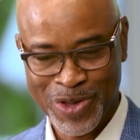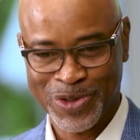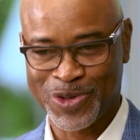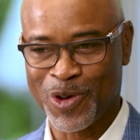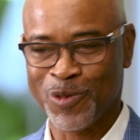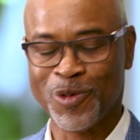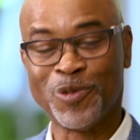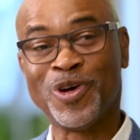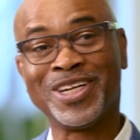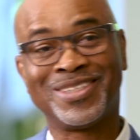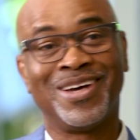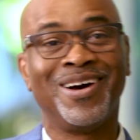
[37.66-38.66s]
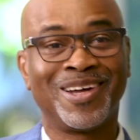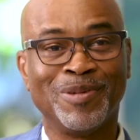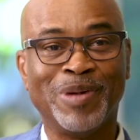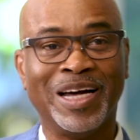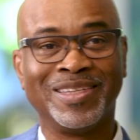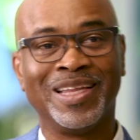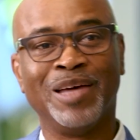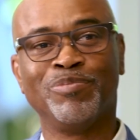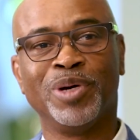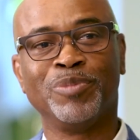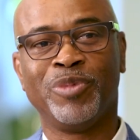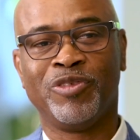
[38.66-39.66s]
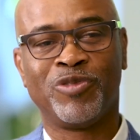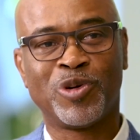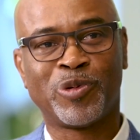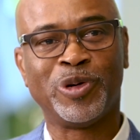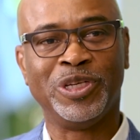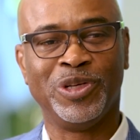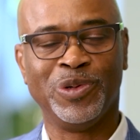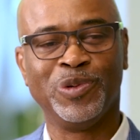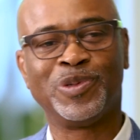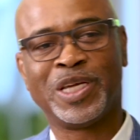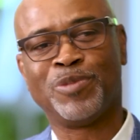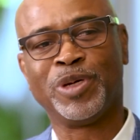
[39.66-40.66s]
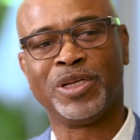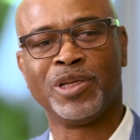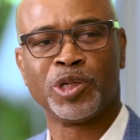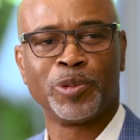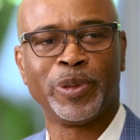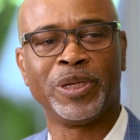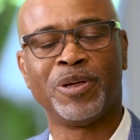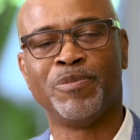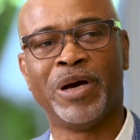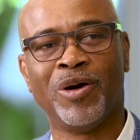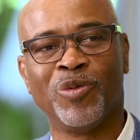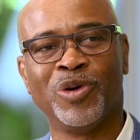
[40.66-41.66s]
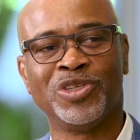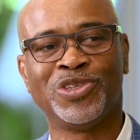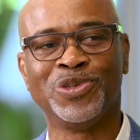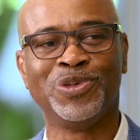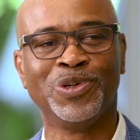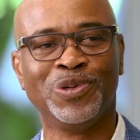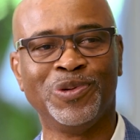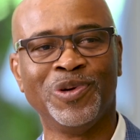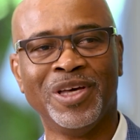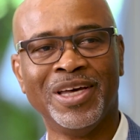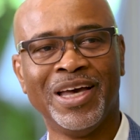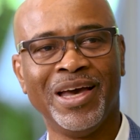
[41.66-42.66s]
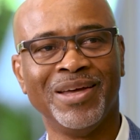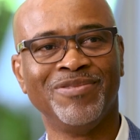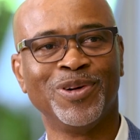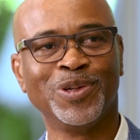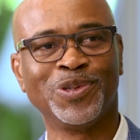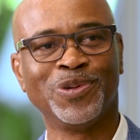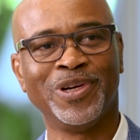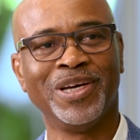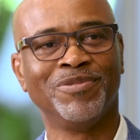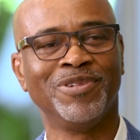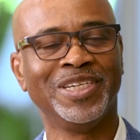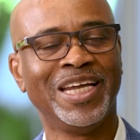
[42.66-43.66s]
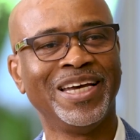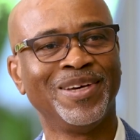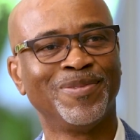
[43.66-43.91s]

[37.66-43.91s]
So we want to talk about that, but before we do, tell me a little bit about what you do at Virtua every day.